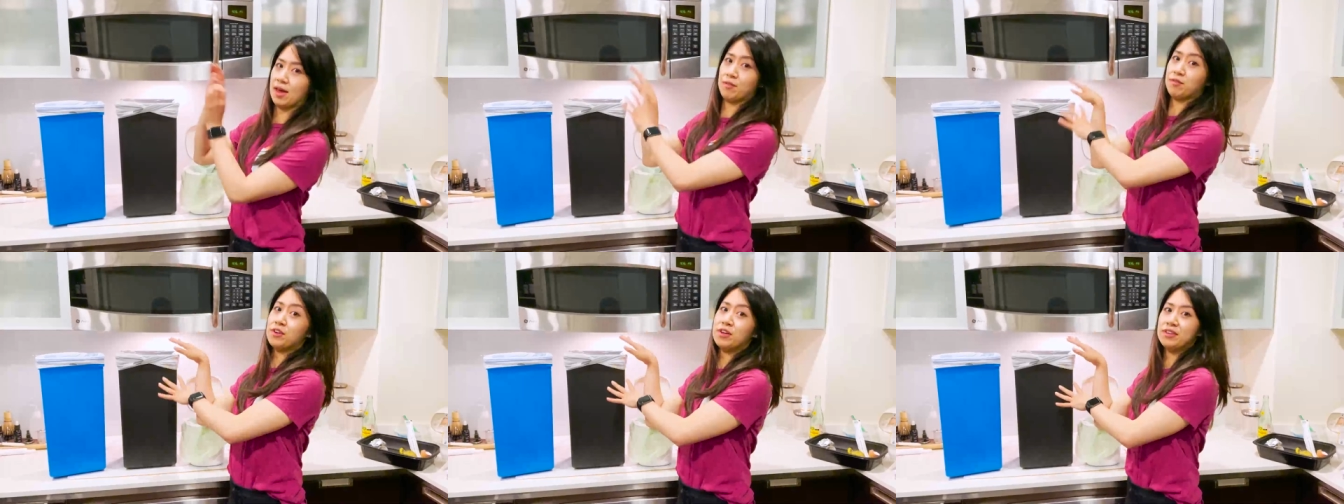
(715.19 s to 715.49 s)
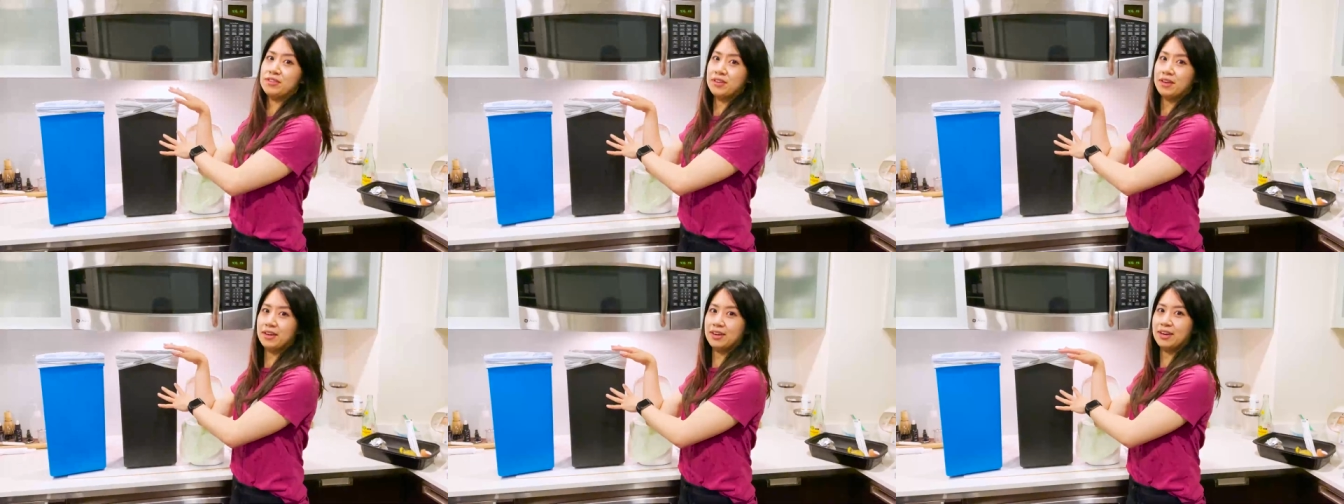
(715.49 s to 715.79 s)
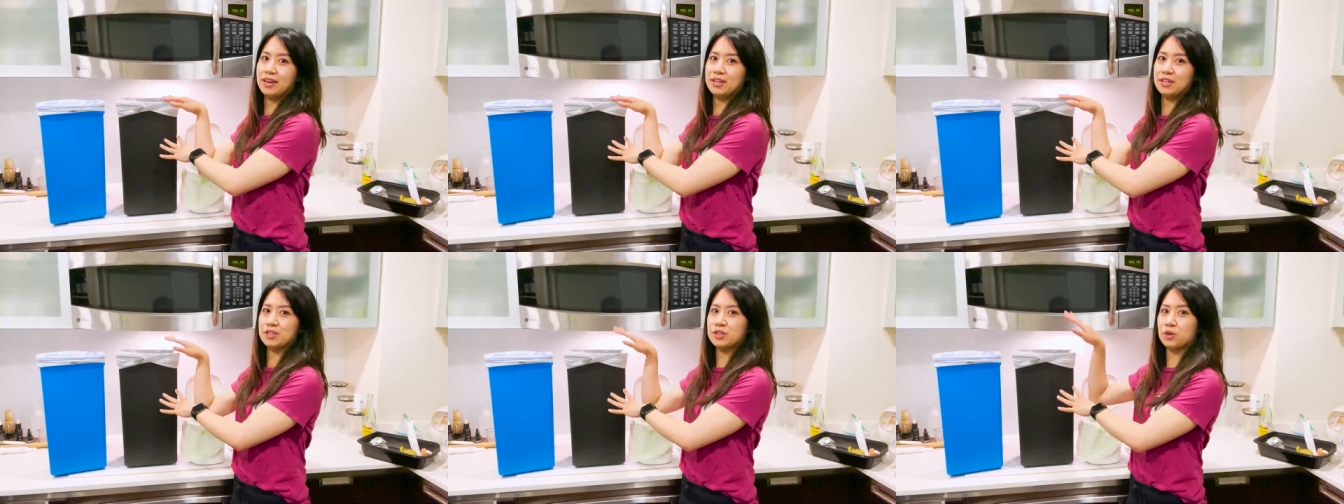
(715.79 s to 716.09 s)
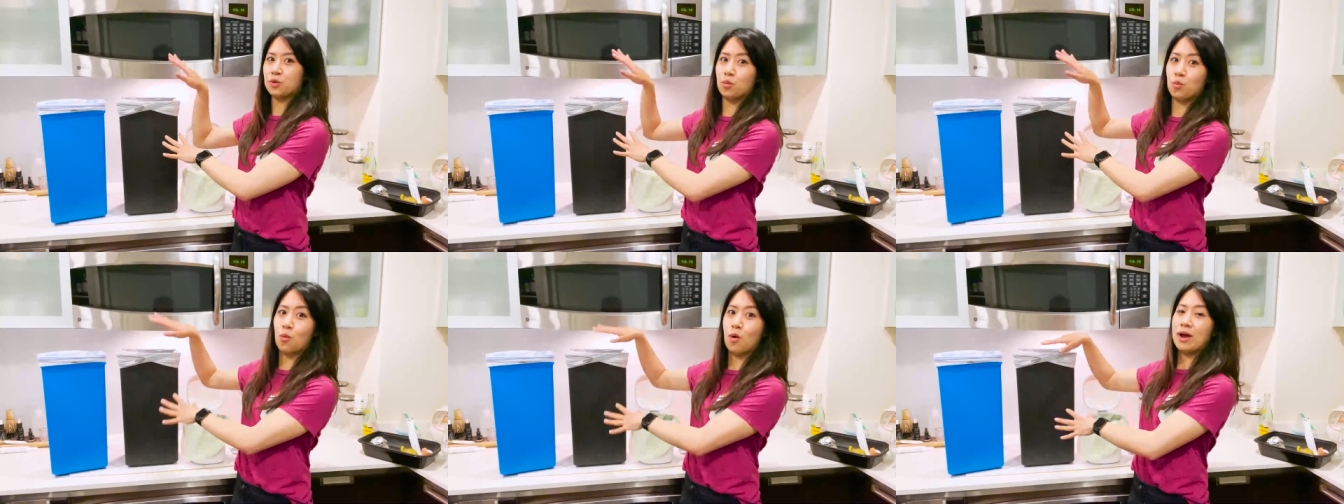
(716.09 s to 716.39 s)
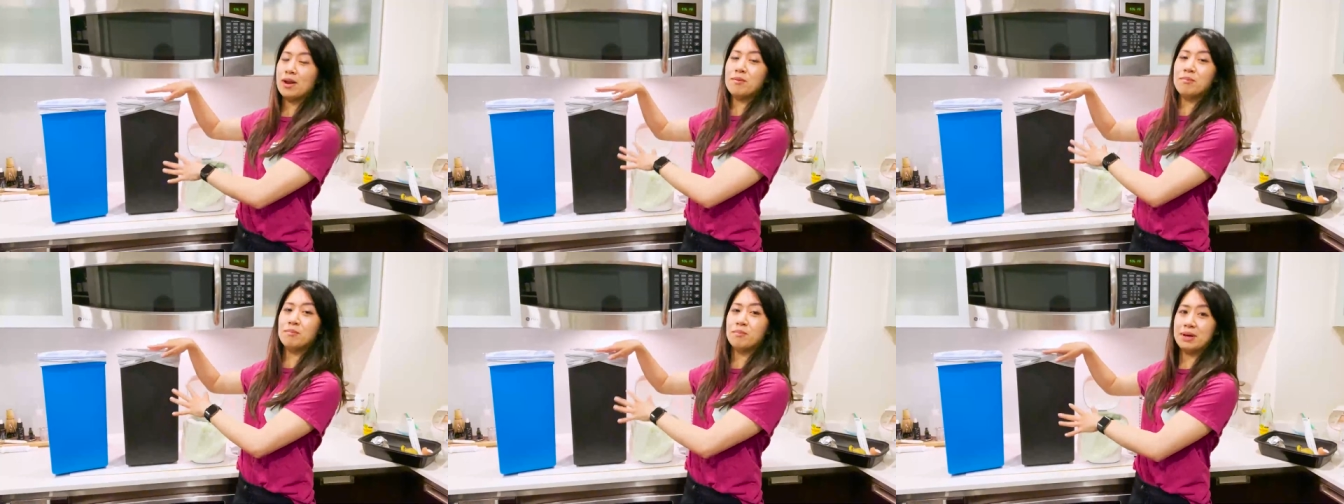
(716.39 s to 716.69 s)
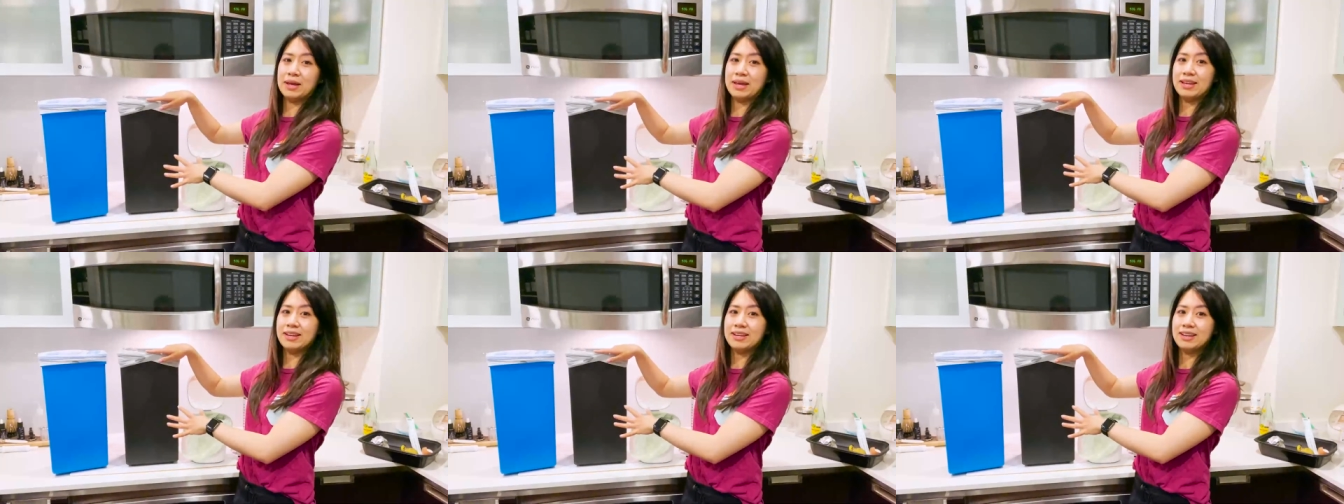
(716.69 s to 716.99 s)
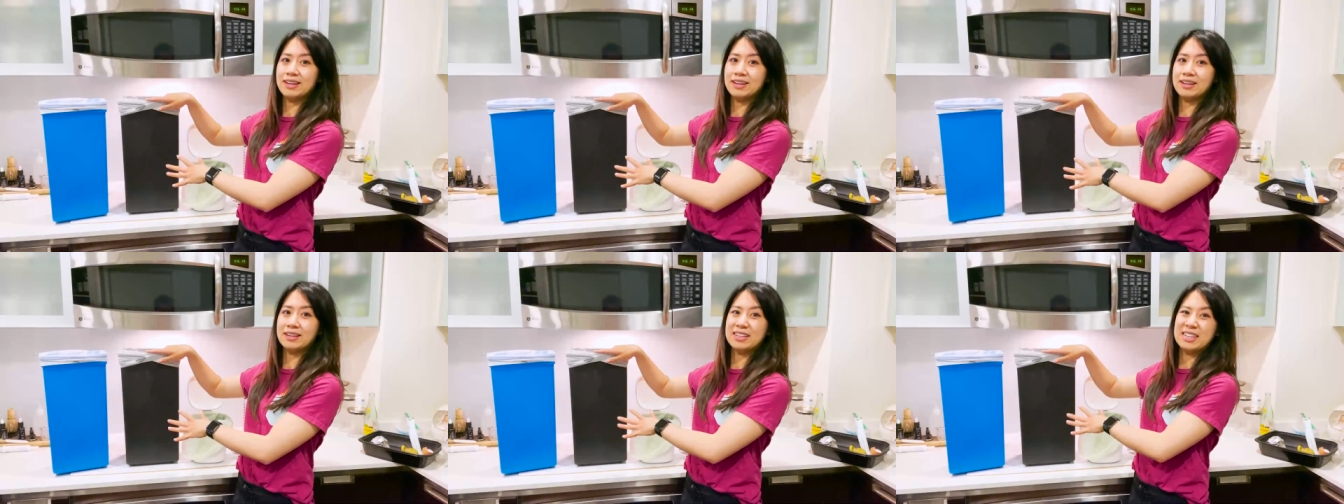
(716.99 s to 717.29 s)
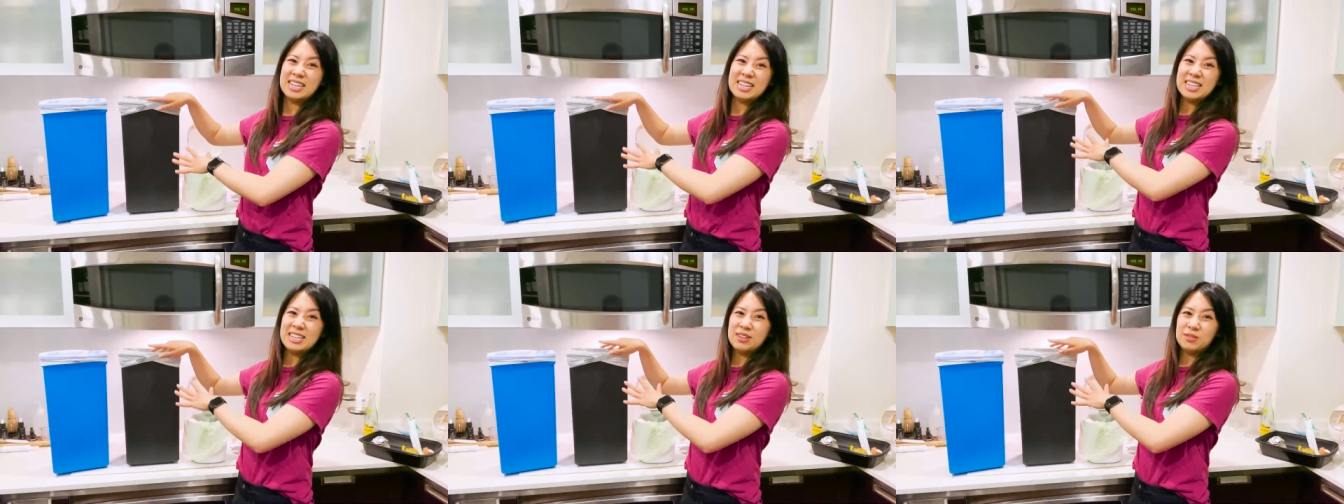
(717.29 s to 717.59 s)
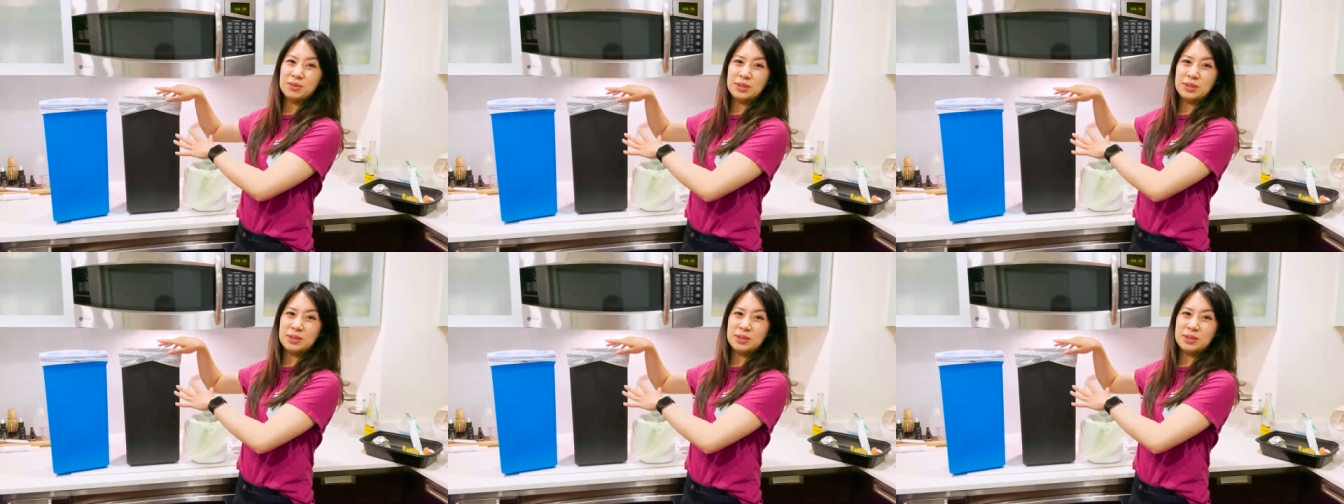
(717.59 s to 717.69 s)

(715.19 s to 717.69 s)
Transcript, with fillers: everything into one bin and